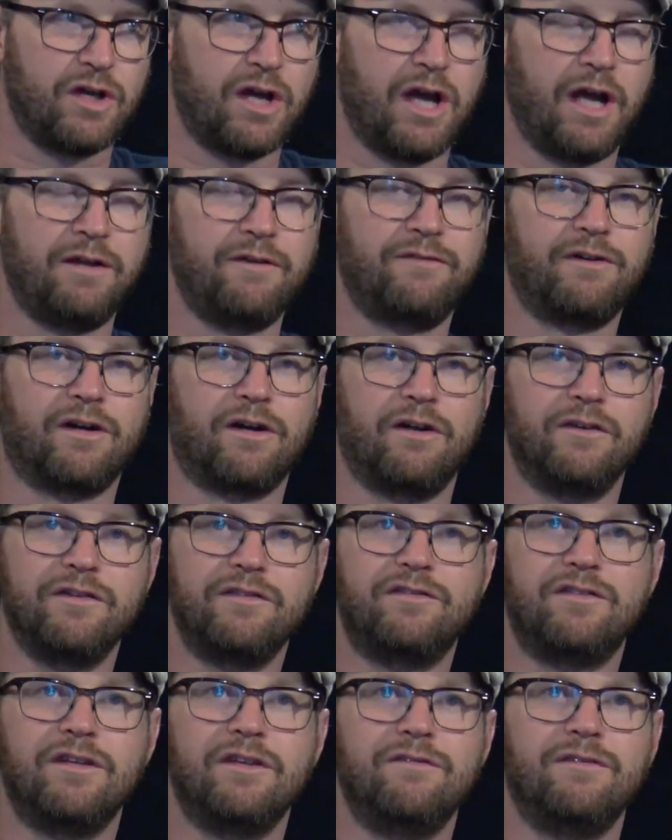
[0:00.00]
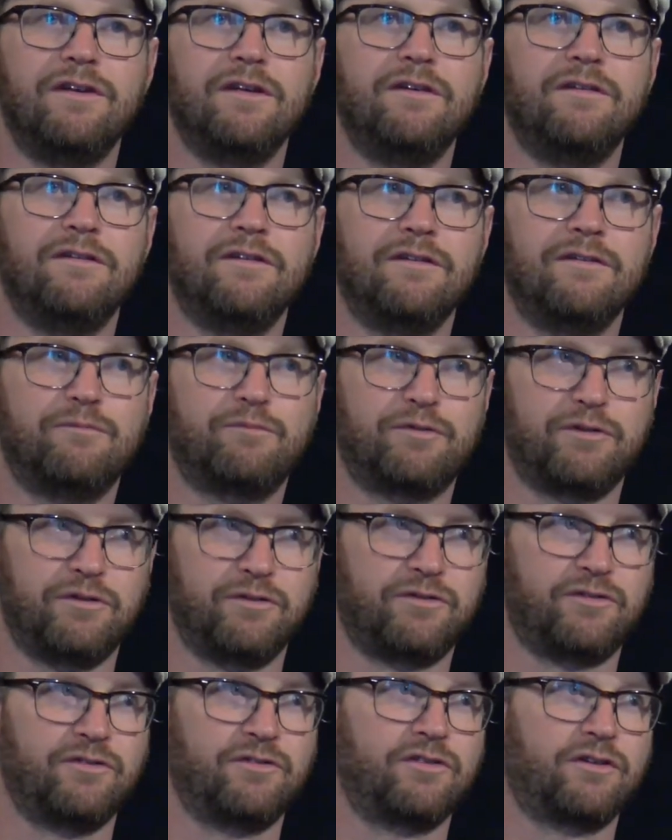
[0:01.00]
and you've got all these TV
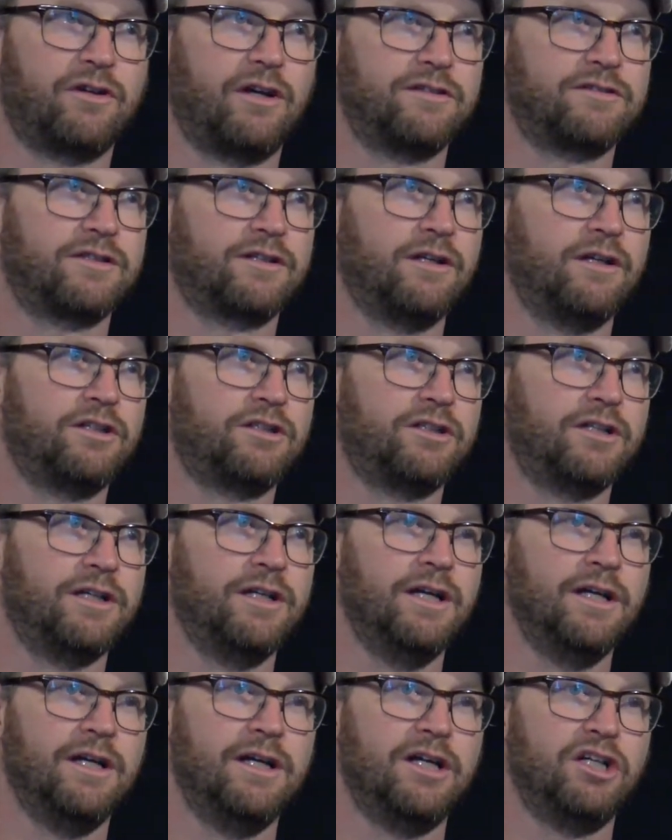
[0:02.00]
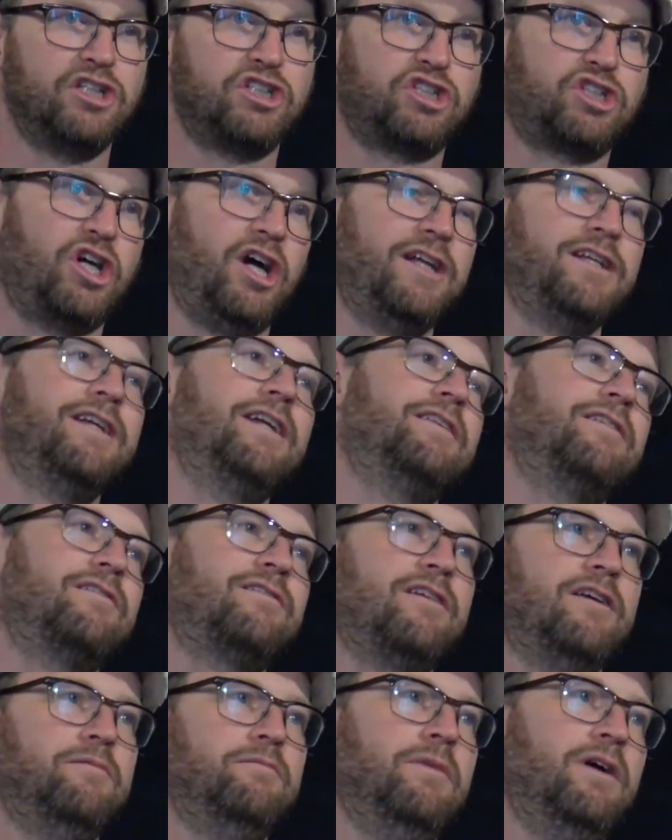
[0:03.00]
producers across the country trying to get the
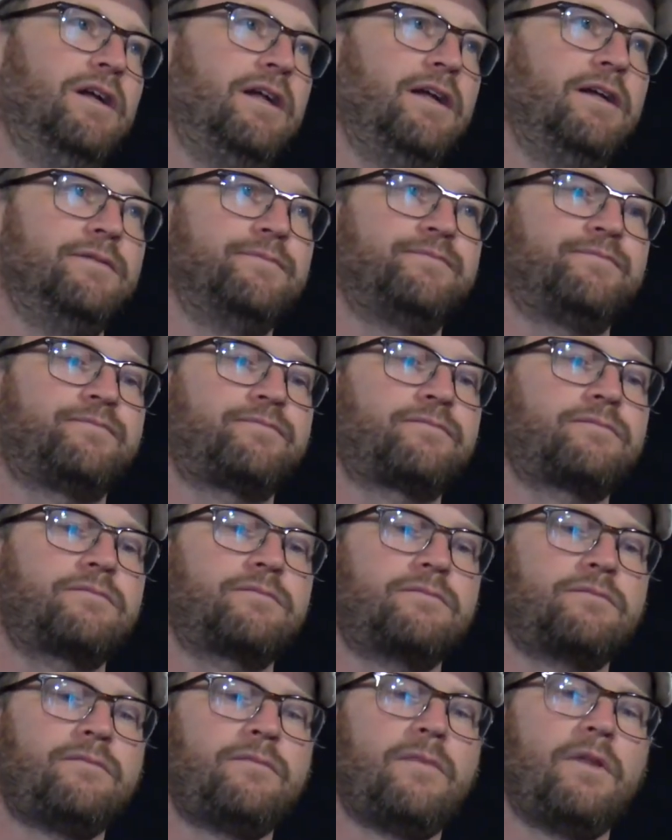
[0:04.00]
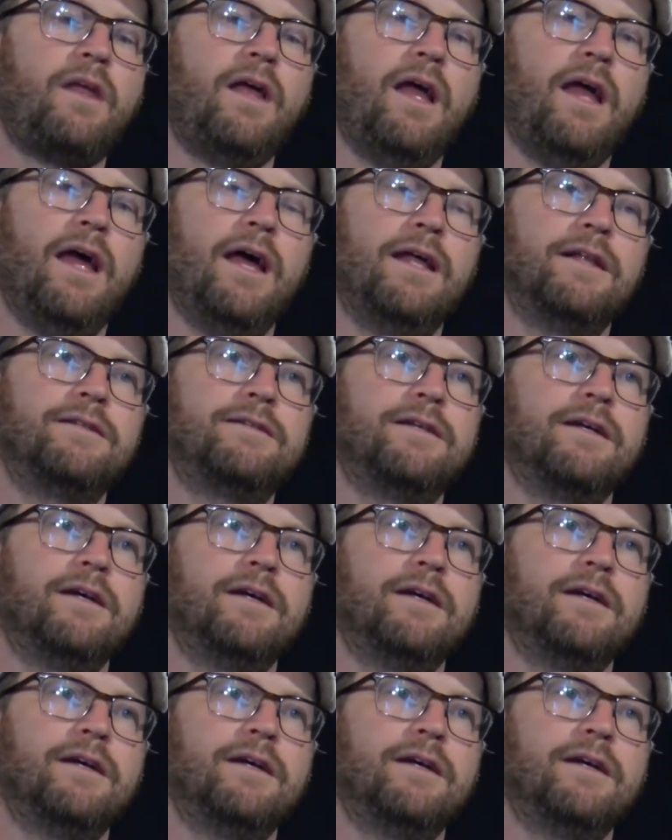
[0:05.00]
same money, and